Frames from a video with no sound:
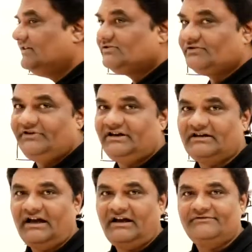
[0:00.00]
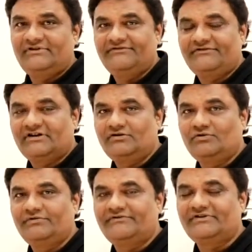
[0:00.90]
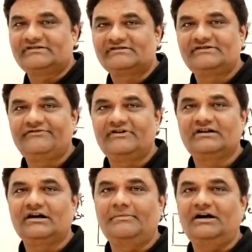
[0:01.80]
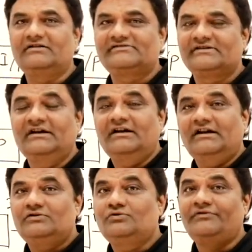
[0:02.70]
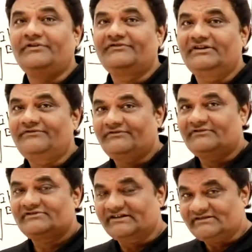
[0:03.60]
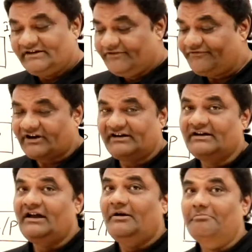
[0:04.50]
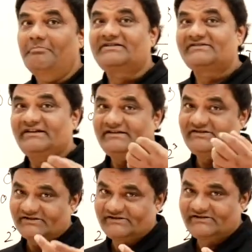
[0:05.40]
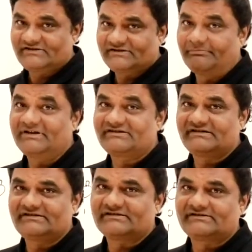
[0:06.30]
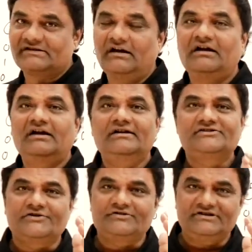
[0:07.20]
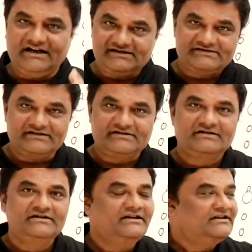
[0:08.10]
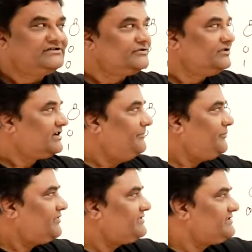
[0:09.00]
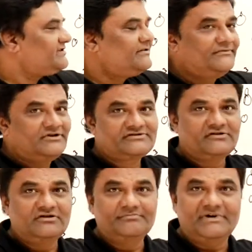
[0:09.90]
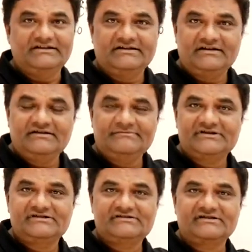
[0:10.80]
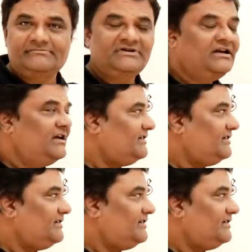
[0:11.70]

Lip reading: So we can have 256 different commands, 256 different messages. So that's it. So the computer system works on binary number system.